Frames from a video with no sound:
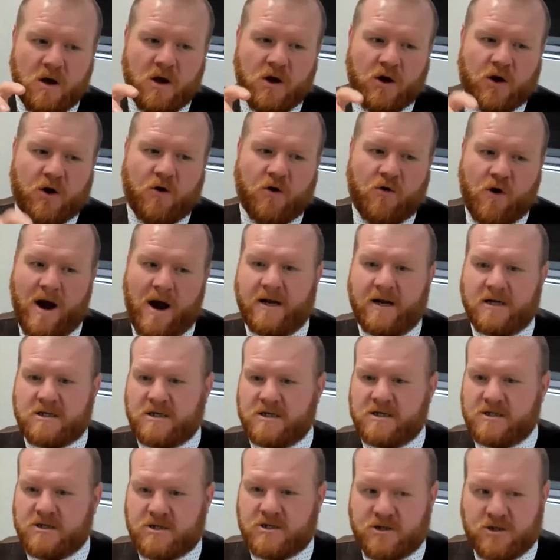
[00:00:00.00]

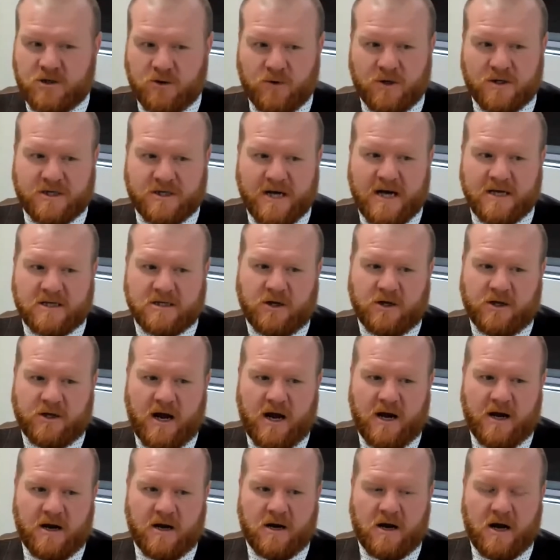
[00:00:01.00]
Creditors to a debtor
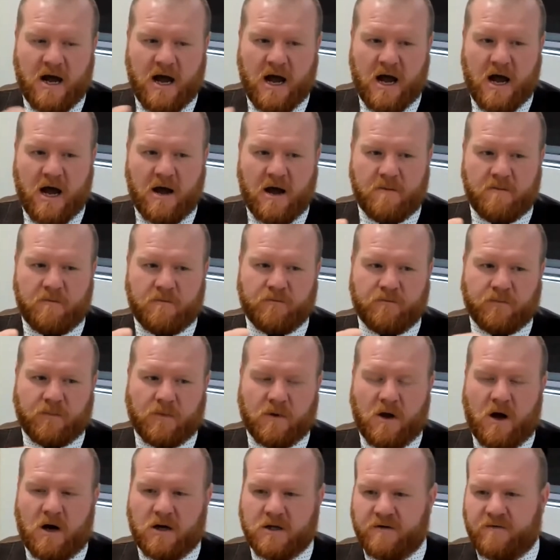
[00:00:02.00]
then
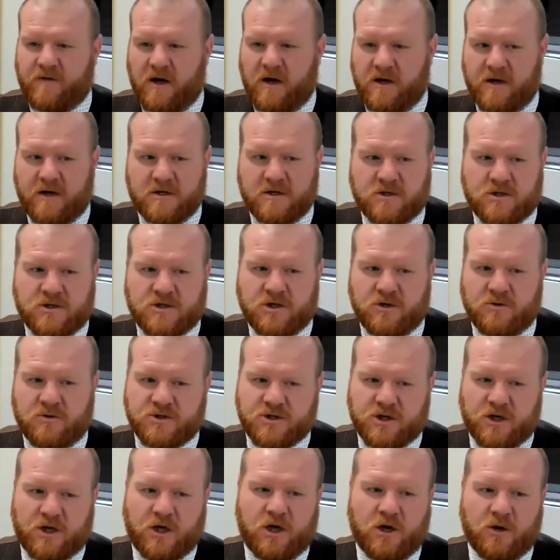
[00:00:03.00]
are divided into two:
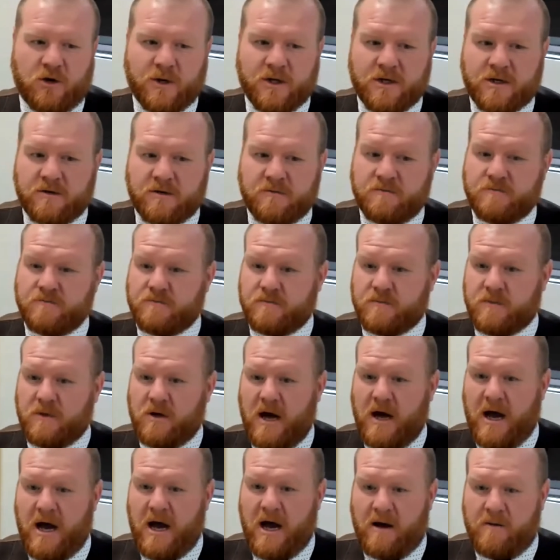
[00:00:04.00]
secured
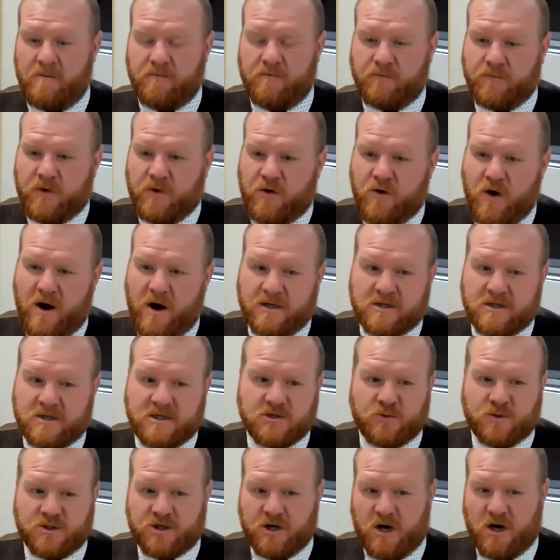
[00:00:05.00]

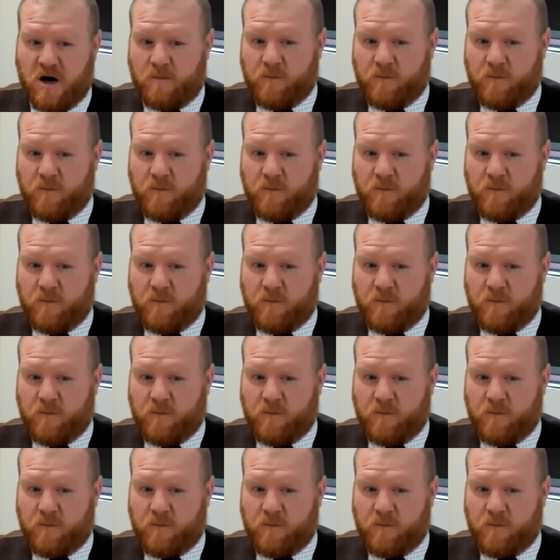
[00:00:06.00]
creditors, which are